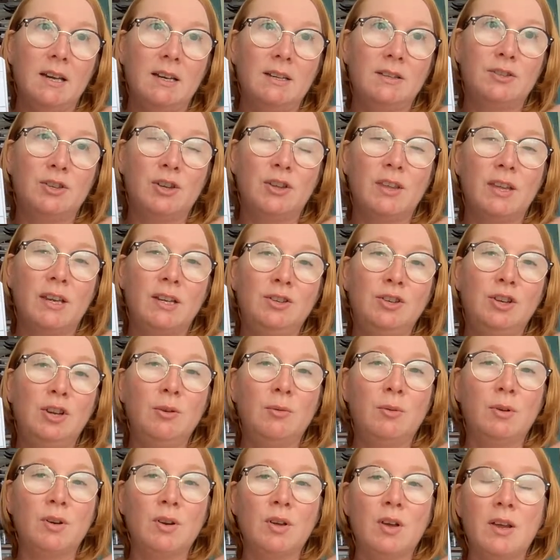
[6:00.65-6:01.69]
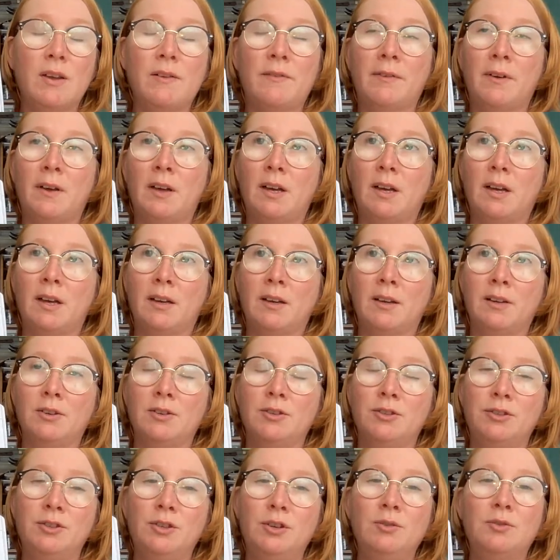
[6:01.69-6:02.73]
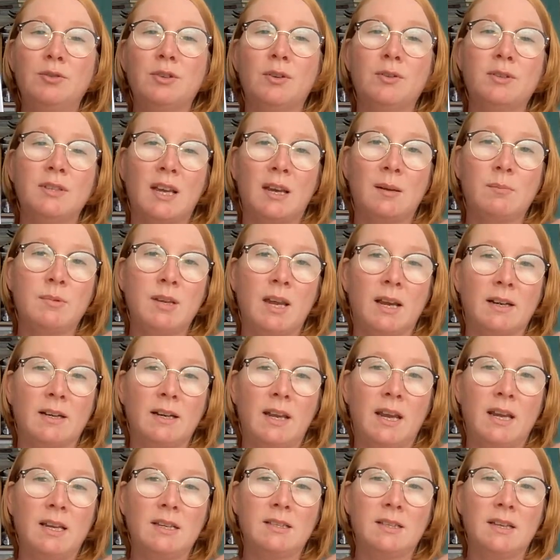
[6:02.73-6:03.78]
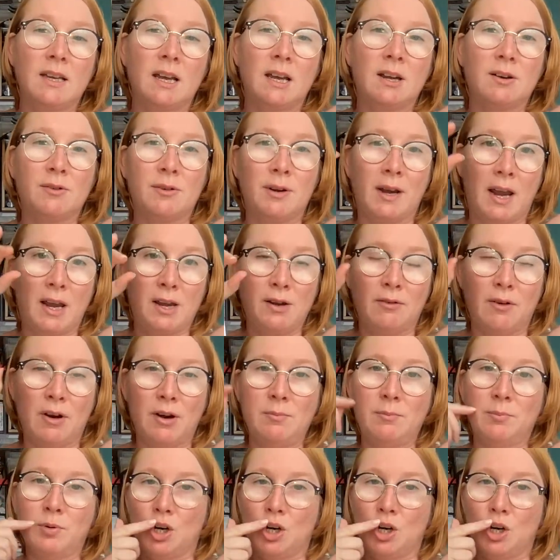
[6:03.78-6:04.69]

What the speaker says: So then you can either use those same techniques and create your own